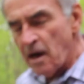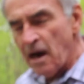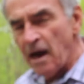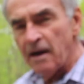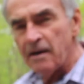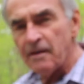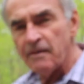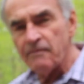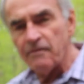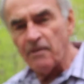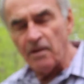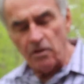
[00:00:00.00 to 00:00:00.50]

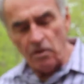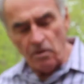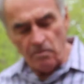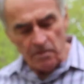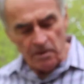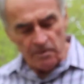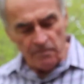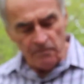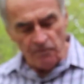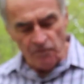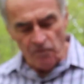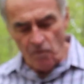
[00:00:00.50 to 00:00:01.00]
out of
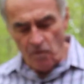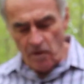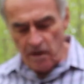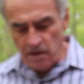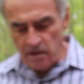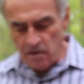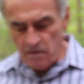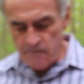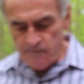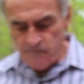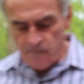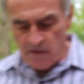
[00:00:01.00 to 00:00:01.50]
aluminum
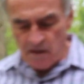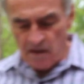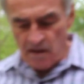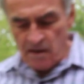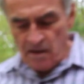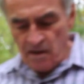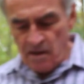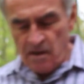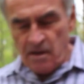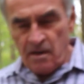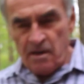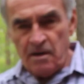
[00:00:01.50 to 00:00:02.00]
foil.
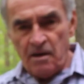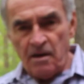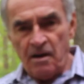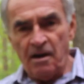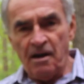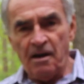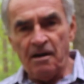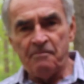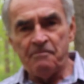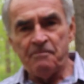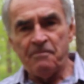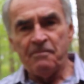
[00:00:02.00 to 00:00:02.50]

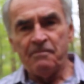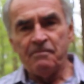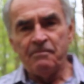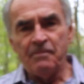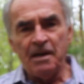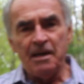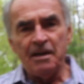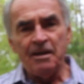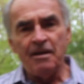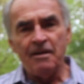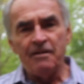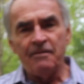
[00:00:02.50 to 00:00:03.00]

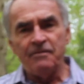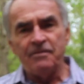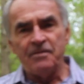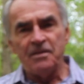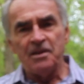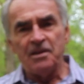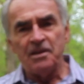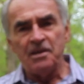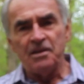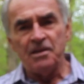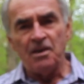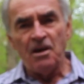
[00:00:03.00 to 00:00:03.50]
Many of
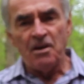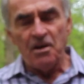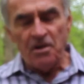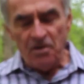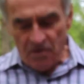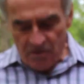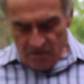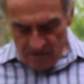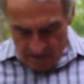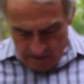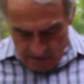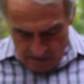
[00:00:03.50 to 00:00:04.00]
the
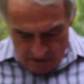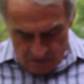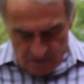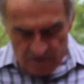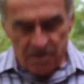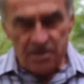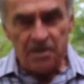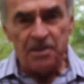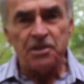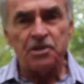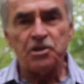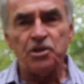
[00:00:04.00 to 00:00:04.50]
younger inner
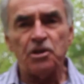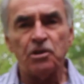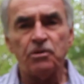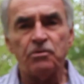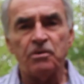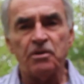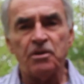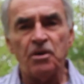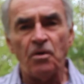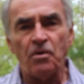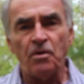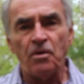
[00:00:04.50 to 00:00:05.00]
city
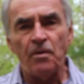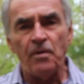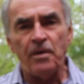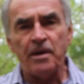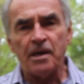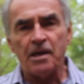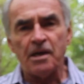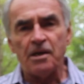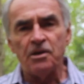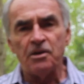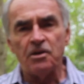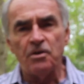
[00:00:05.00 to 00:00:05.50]
children don't know what
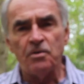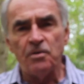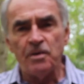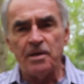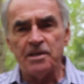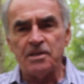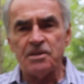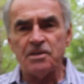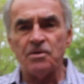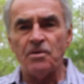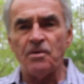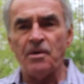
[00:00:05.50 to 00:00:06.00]
a canoe
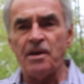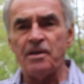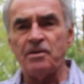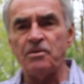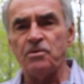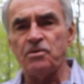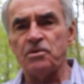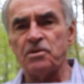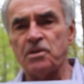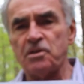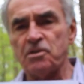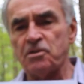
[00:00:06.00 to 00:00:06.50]
is, so I
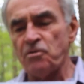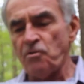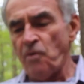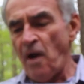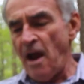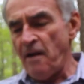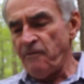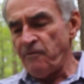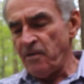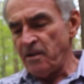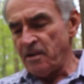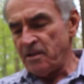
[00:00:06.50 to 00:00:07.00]
use this
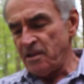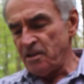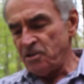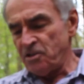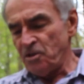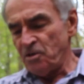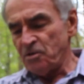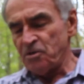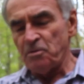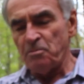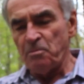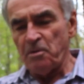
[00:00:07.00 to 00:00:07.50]
graphic that
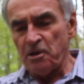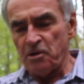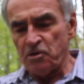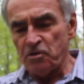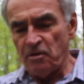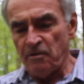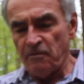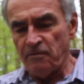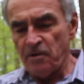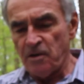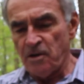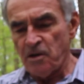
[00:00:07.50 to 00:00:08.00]
shows a picture
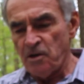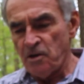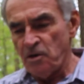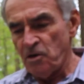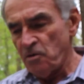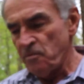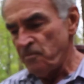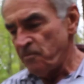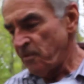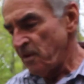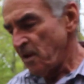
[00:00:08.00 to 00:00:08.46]
of a canoe.